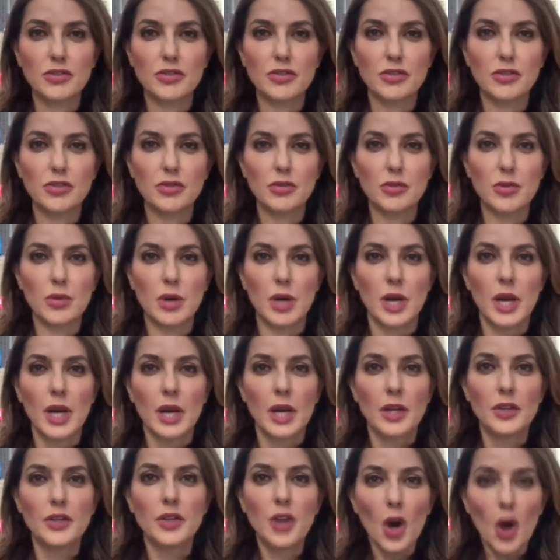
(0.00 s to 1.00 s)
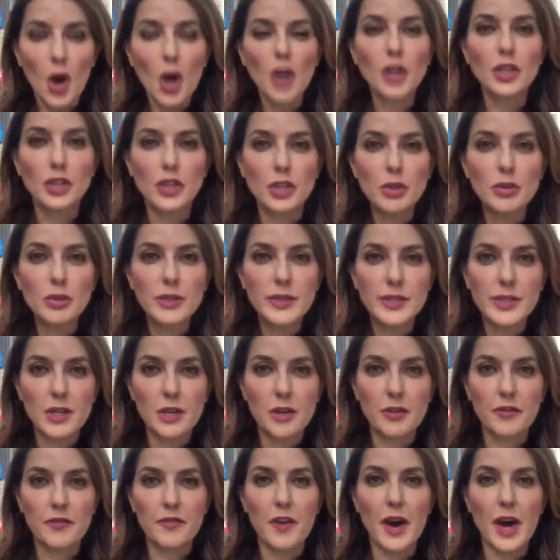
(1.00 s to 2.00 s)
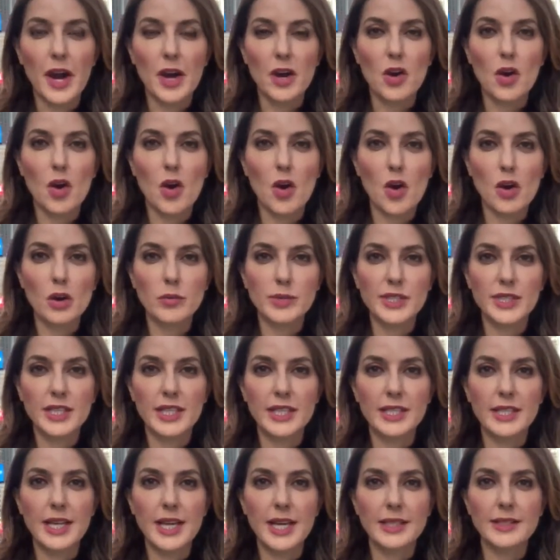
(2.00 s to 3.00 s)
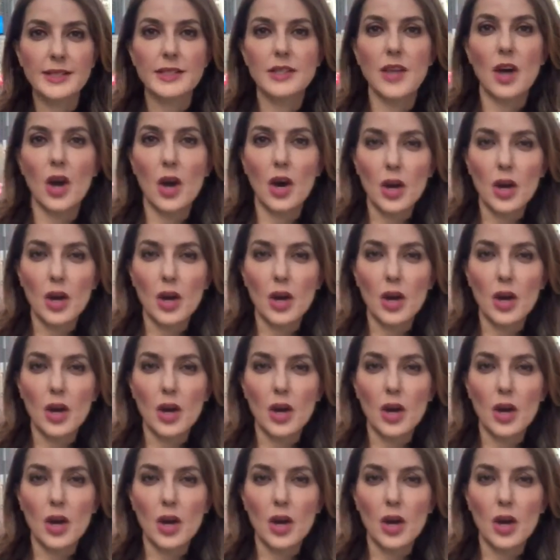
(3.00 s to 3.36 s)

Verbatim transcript: to not use their firearms against